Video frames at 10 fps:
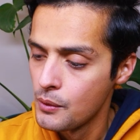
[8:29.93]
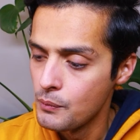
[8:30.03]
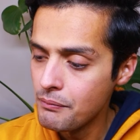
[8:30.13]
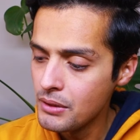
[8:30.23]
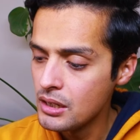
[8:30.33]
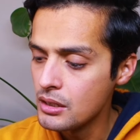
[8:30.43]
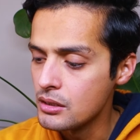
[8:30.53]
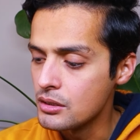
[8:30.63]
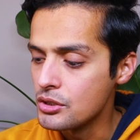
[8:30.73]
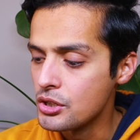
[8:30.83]
When
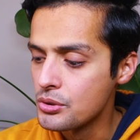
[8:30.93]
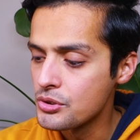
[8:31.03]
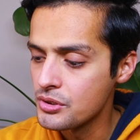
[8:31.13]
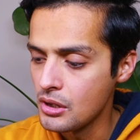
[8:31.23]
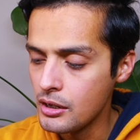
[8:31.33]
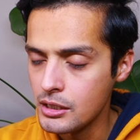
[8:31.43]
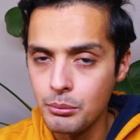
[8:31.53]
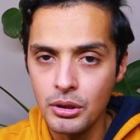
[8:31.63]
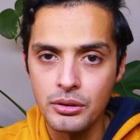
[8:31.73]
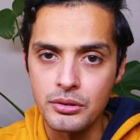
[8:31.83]
we use not in a
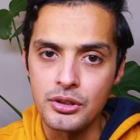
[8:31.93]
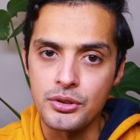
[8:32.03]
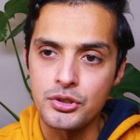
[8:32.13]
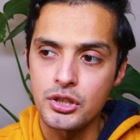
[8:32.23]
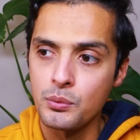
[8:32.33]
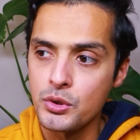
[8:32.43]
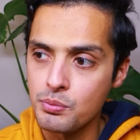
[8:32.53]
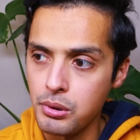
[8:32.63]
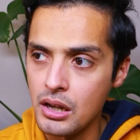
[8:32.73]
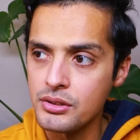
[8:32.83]
million years in
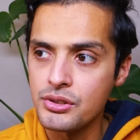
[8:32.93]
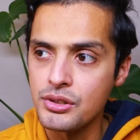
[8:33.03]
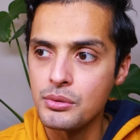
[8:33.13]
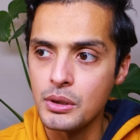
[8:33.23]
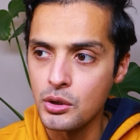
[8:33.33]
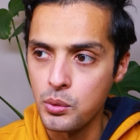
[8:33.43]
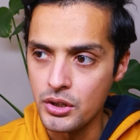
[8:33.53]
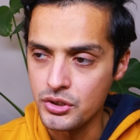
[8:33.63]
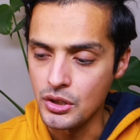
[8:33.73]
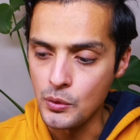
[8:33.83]
response to a
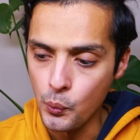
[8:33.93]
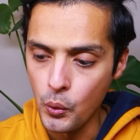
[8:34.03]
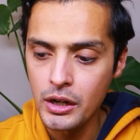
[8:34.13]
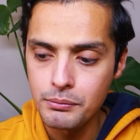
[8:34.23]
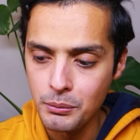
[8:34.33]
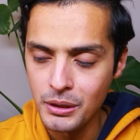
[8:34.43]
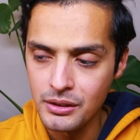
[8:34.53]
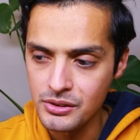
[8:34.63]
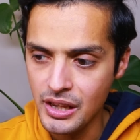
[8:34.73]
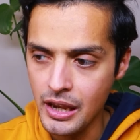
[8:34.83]
question, what we
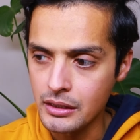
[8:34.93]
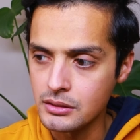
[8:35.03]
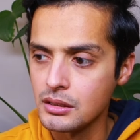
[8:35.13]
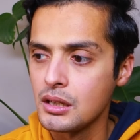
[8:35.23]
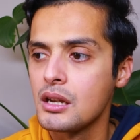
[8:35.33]
mean is that